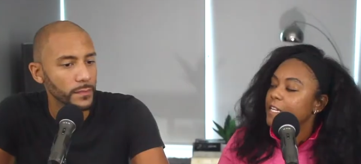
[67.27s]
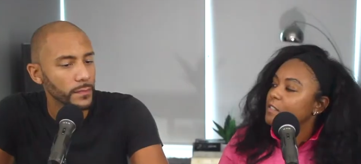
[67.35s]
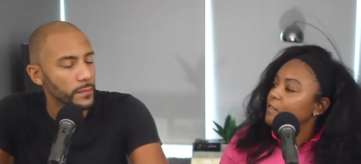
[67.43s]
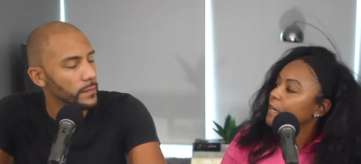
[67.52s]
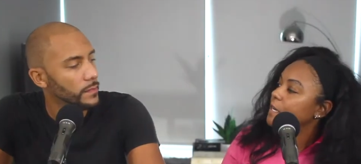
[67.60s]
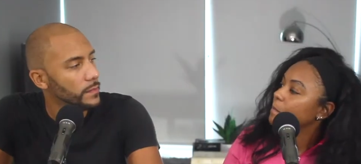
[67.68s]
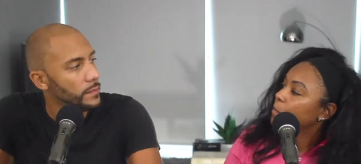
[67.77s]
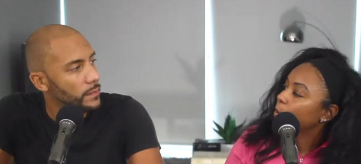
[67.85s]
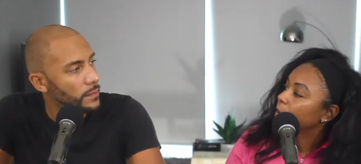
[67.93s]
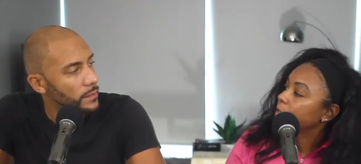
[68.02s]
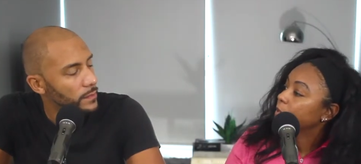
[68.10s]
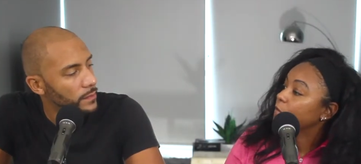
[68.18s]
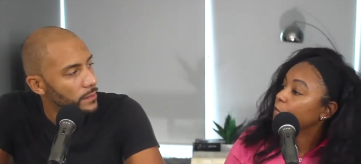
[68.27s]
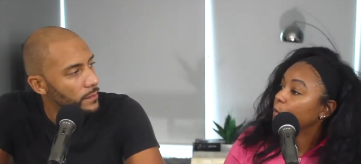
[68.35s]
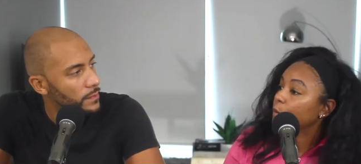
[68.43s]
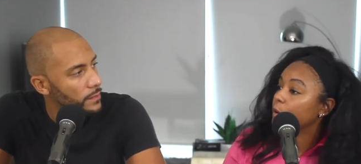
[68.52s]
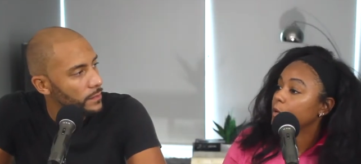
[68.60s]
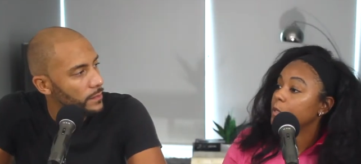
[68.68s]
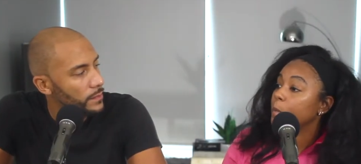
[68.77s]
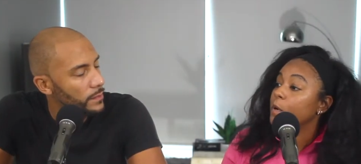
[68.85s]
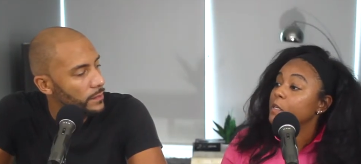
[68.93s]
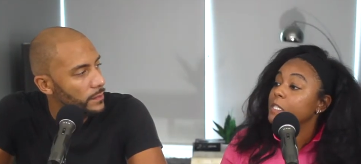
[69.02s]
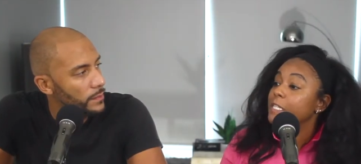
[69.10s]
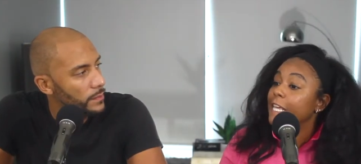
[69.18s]
Speaker 1: And it's very important for the
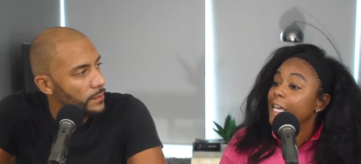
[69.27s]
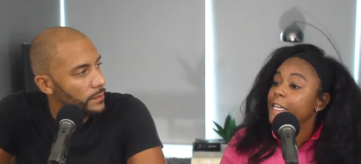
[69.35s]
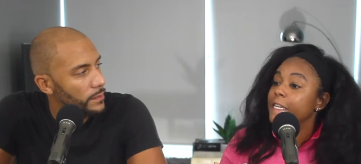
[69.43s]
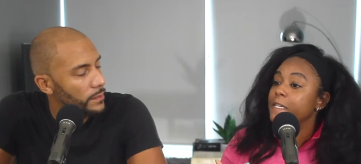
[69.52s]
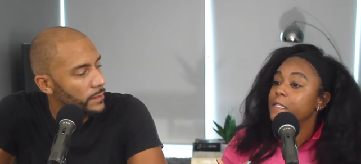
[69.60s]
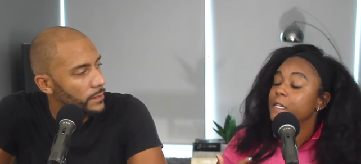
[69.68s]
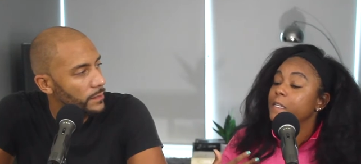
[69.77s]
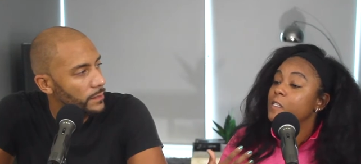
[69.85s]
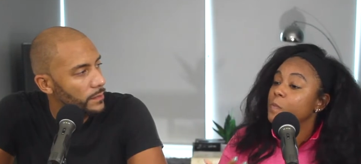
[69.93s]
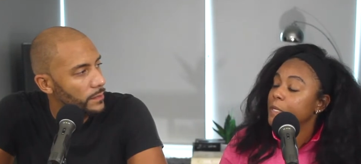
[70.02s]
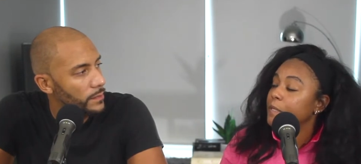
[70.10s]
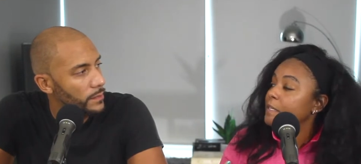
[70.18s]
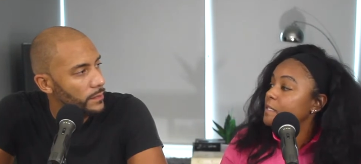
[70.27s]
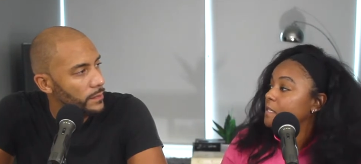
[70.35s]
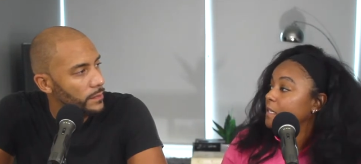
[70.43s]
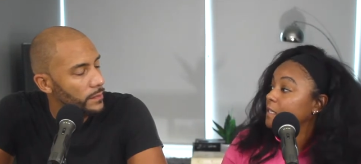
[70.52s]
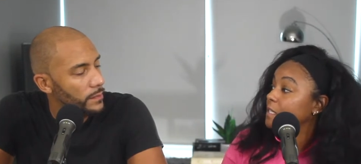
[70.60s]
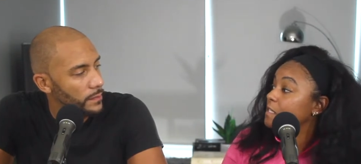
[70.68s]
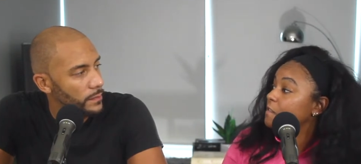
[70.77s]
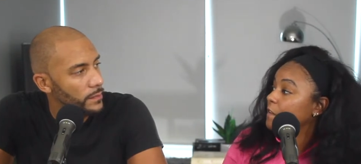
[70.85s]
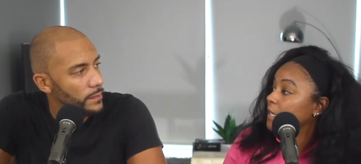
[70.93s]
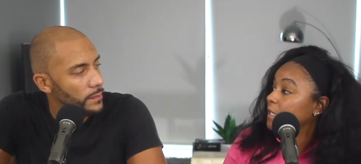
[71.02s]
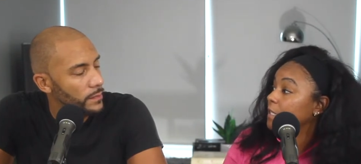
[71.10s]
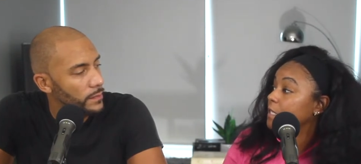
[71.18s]
person that is experiencing these
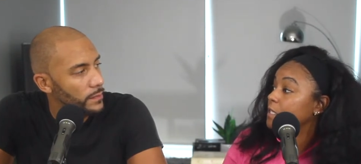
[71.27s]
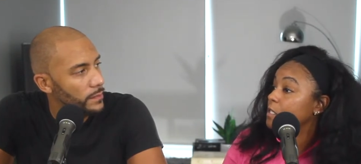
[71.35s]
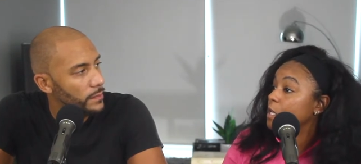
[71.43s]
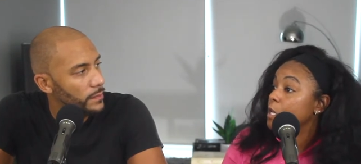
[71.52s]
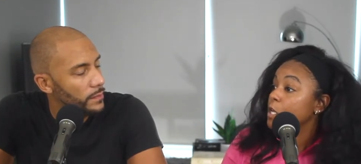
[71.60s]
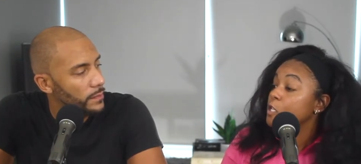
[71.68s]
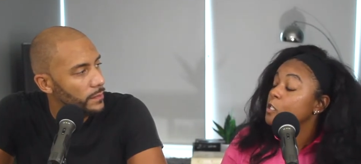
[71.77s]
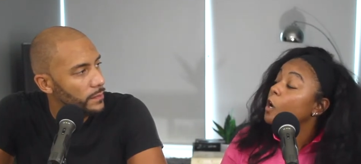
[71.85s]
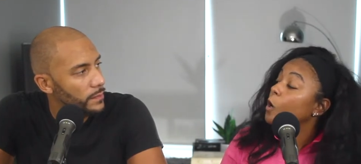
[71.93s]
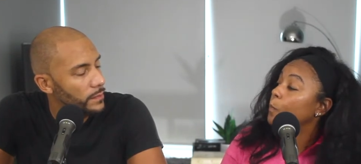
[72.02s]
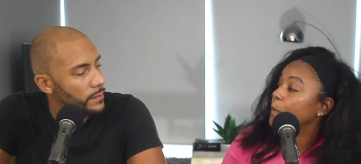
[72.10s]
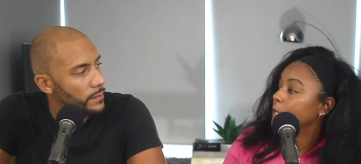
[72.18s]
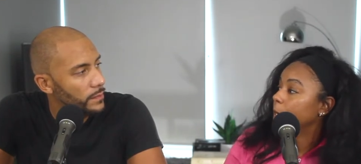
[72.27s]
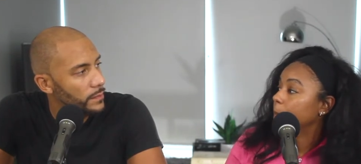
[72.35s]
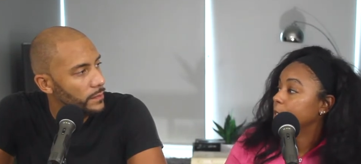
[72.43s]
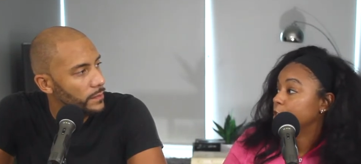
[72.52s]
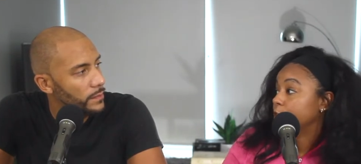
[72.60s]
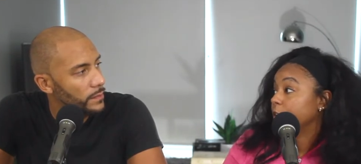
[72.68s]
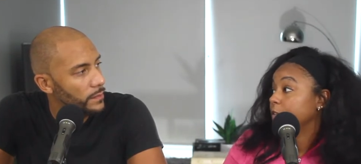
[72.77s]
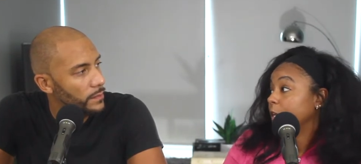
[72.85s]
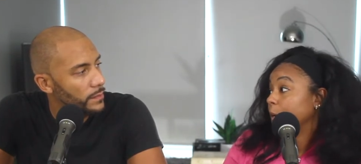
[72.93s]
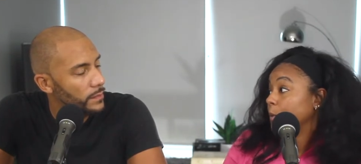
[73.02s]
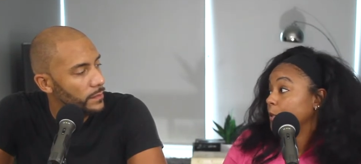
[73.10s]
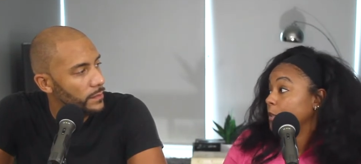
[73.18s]
feelings to open up and share
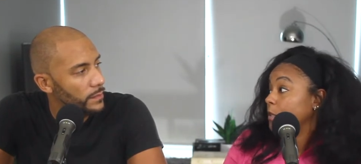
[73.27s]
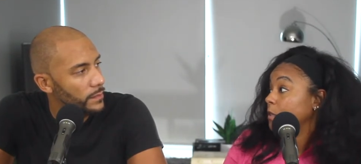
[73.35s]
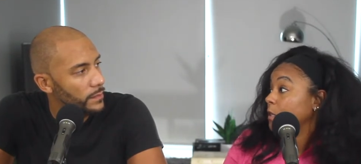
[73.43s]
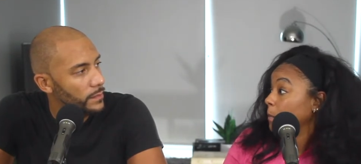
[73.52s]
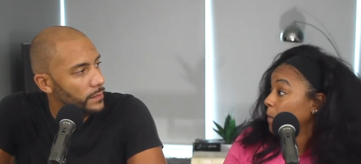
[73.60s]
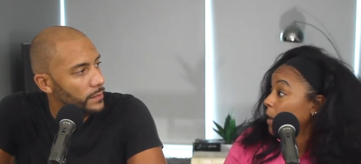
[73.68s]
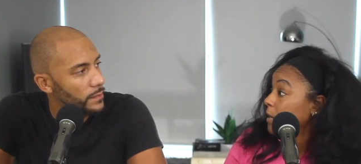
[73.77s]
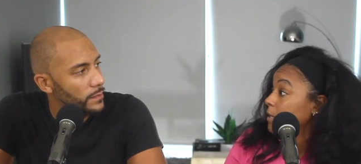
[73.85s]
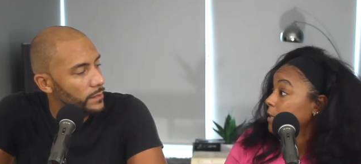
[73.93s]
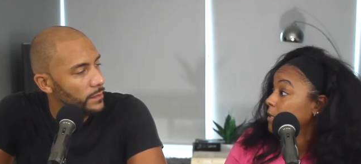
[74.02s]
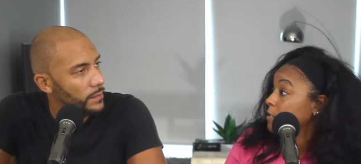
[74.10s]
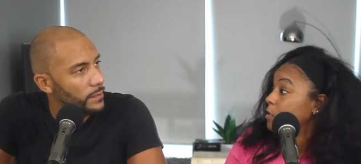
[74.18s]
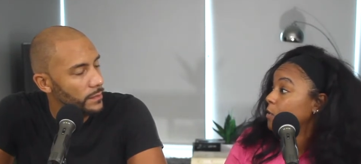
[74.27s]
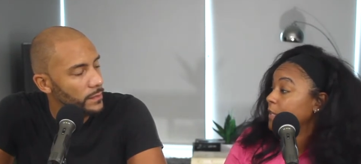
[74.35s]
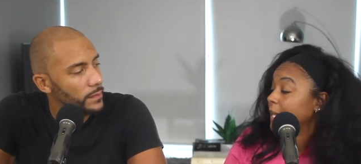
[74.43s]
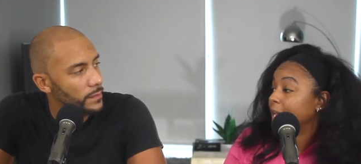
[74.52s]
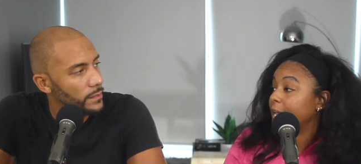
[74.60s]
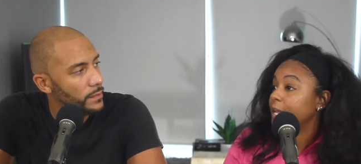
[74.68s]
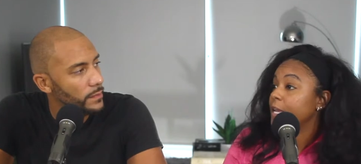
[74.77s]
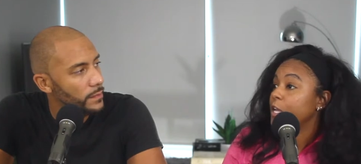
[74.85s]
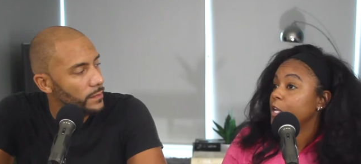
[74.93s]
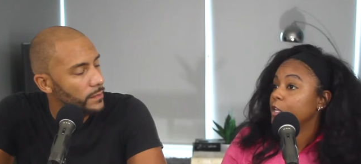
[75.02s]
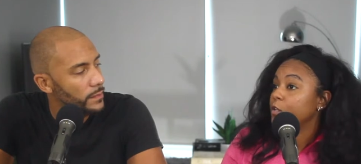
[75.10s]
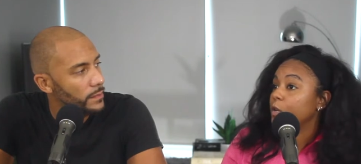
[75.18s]
that with their partner so that
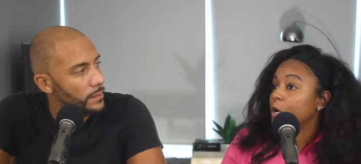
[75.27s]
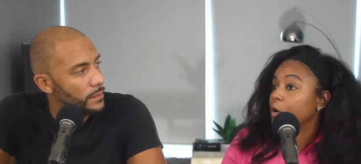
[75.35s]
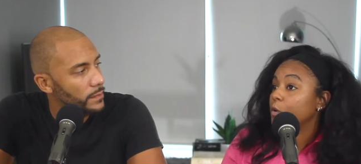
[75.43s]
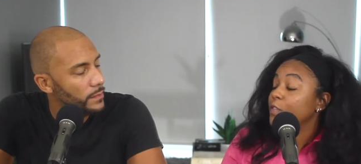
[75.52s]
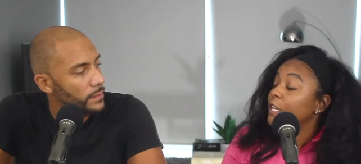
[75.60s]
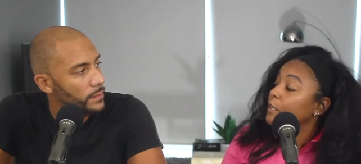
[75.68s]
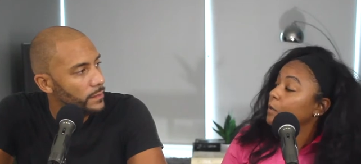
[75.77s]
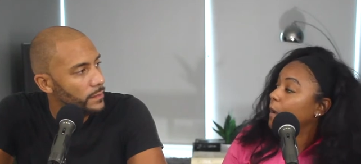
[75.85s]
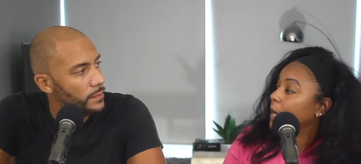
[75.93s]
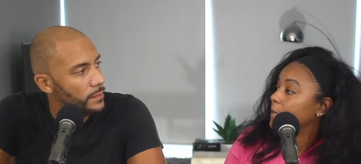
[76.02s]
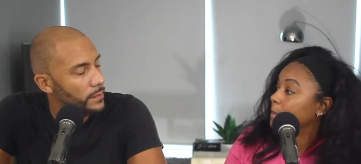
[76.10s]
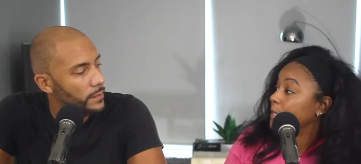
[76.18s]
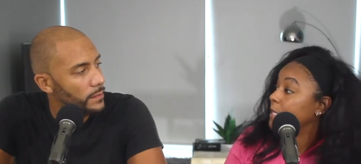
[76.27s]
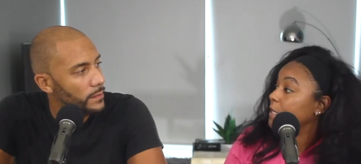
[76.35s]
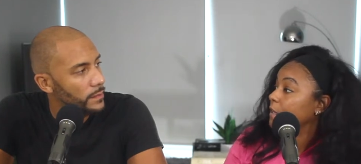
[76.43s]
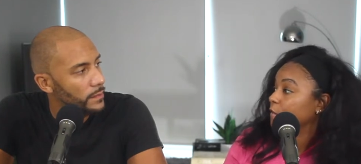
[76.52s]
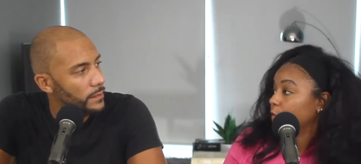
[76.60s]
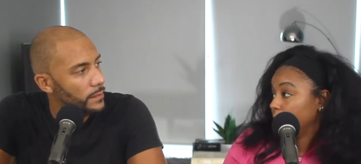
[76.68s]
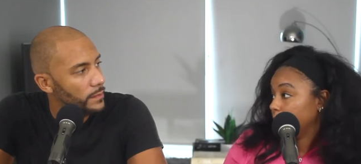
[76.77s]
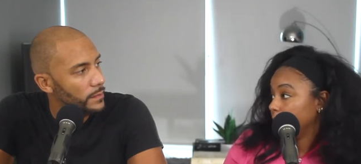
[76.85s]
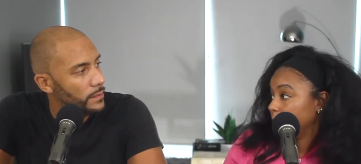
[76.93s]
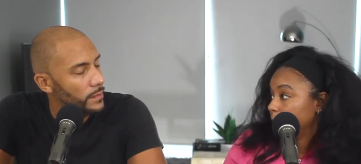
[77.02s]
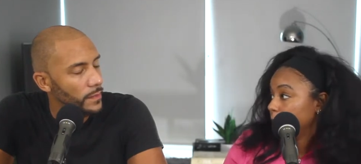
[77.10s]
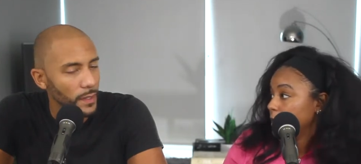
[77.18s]
you know, they know how to be there for
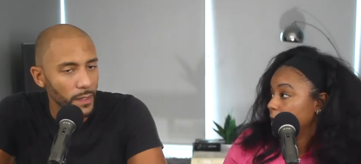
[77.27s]
them.